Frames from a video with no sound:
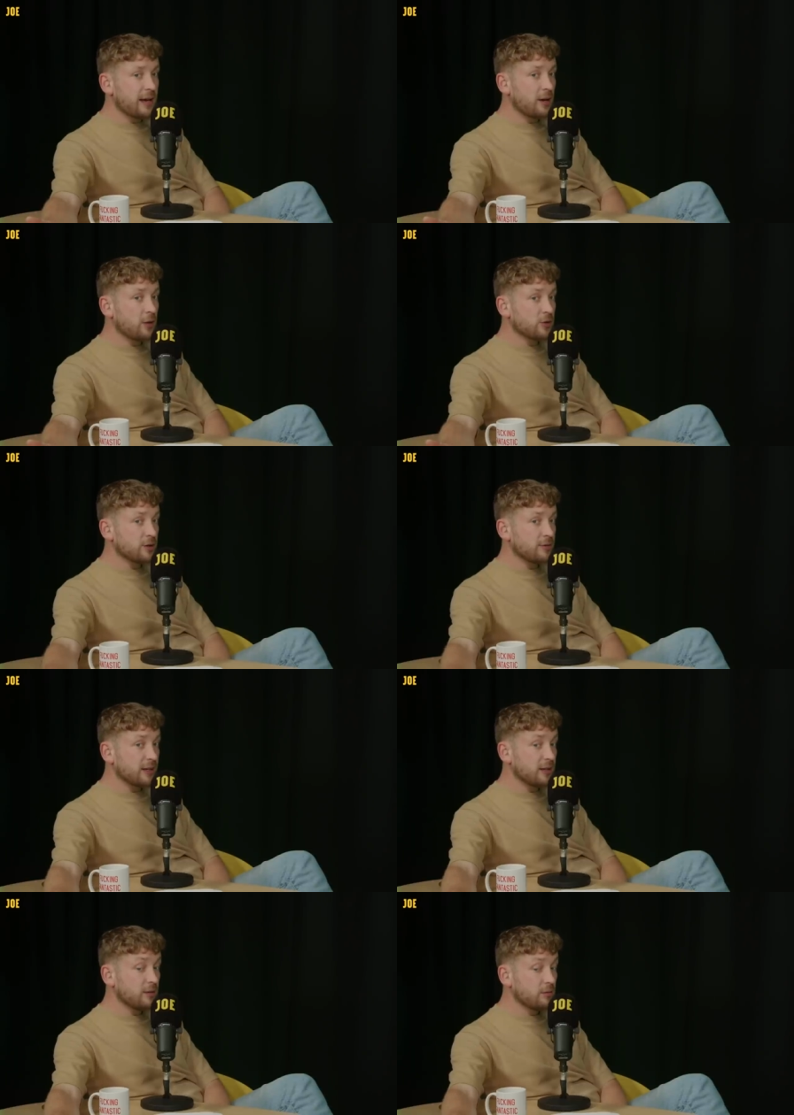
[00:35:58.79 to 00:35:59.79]
And I also
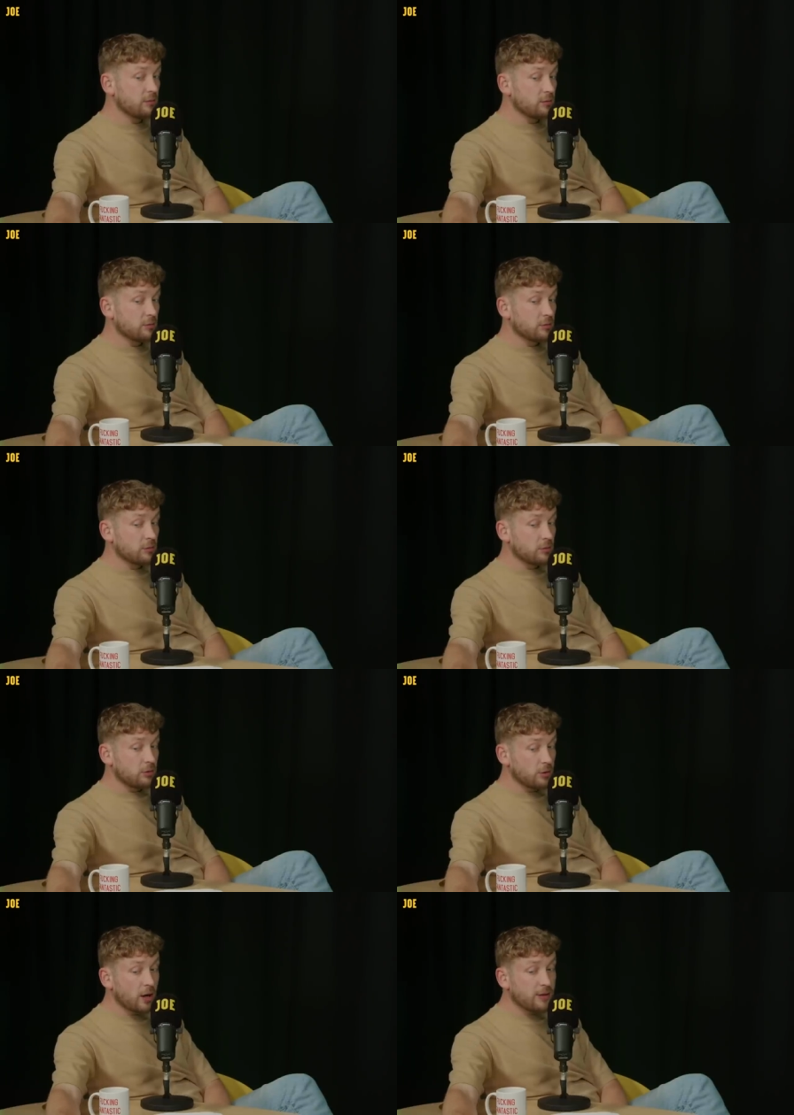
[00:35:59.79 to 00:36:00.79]
think
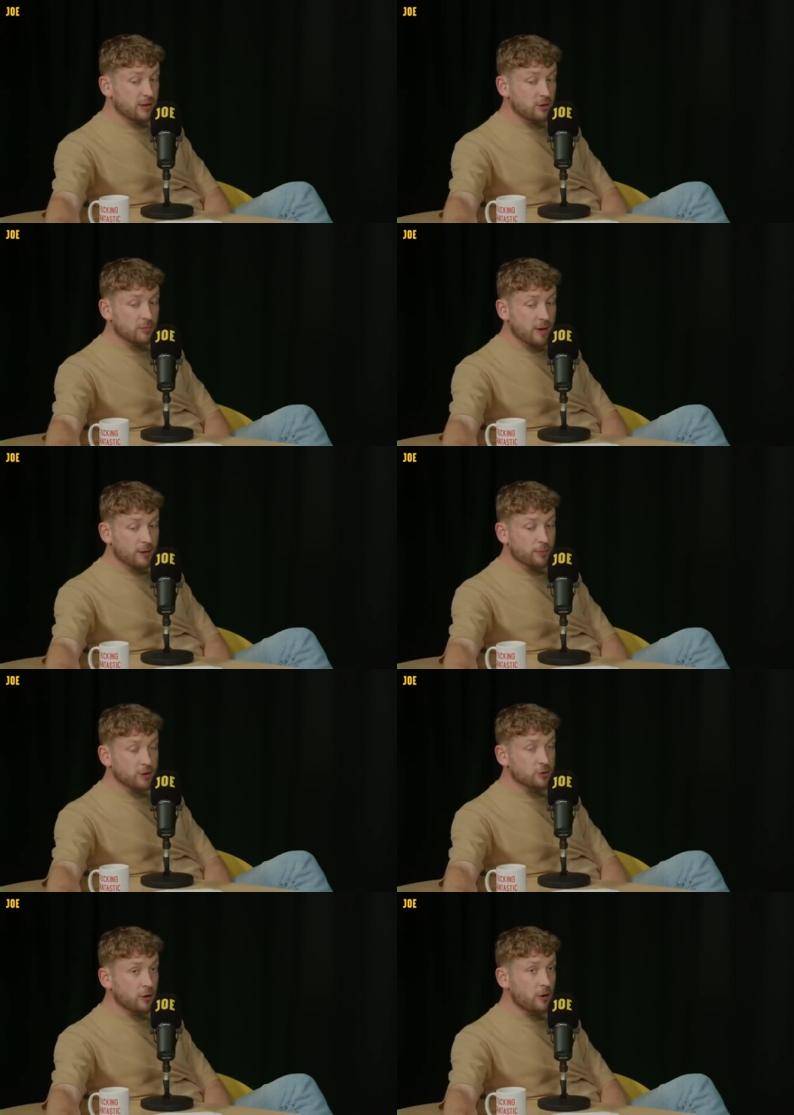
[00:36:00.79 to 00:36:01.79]
you could make a
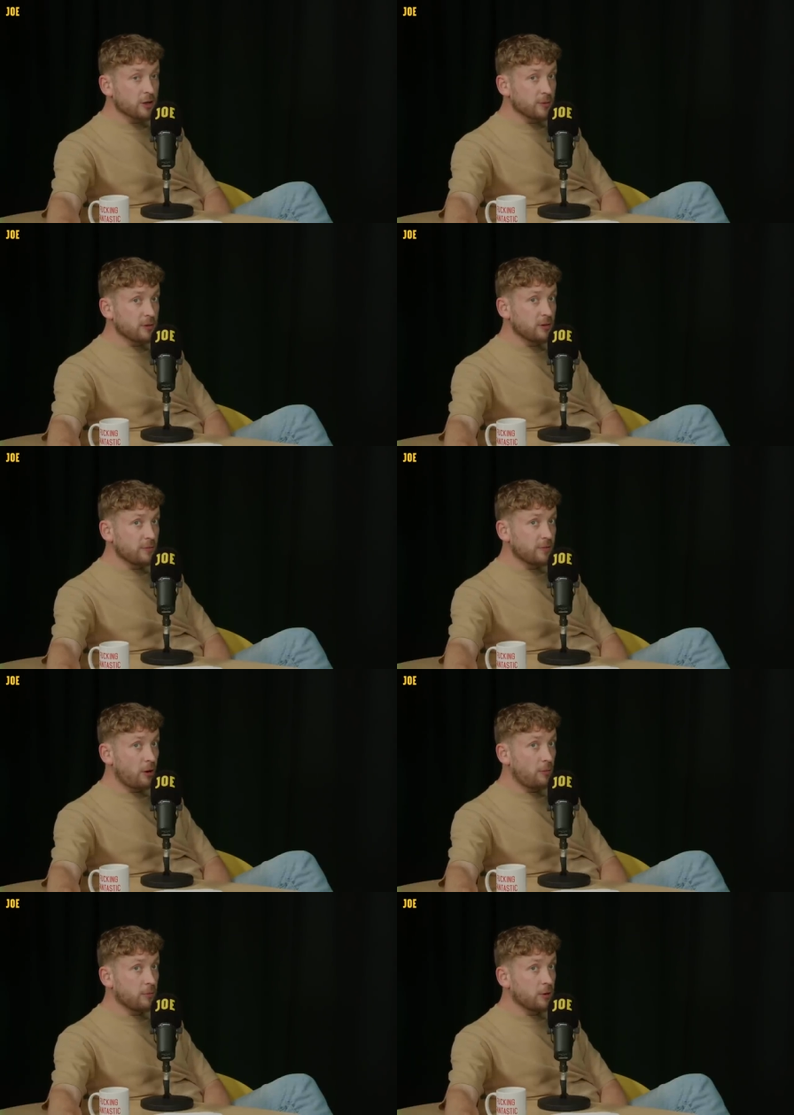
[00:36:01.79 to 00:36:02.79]
pretty strong argument
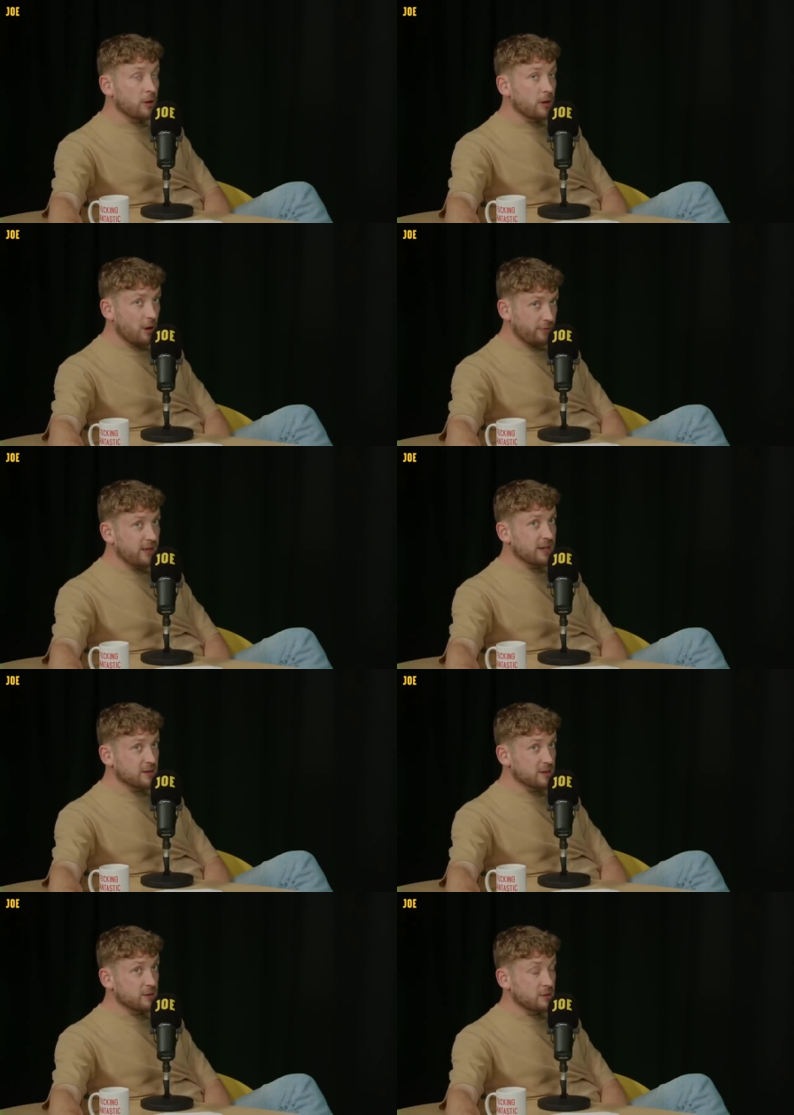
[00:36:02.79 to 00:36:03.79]
that of
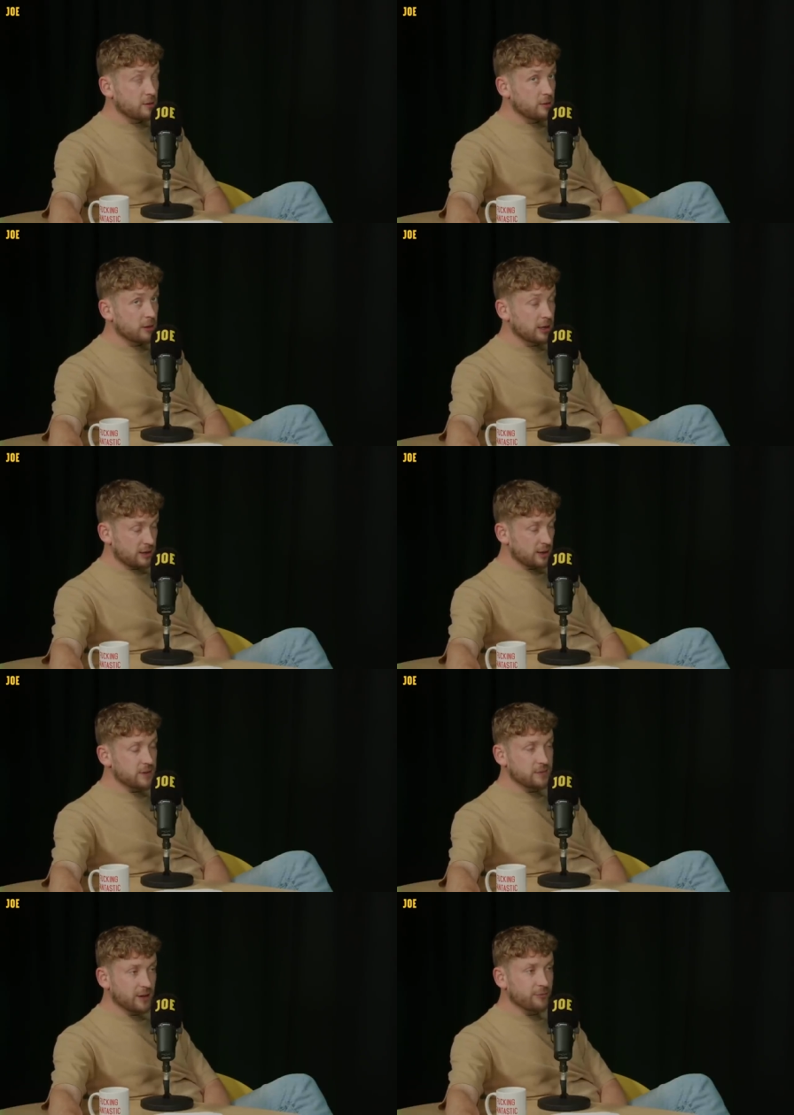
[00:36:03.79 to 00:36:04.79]
this Conservative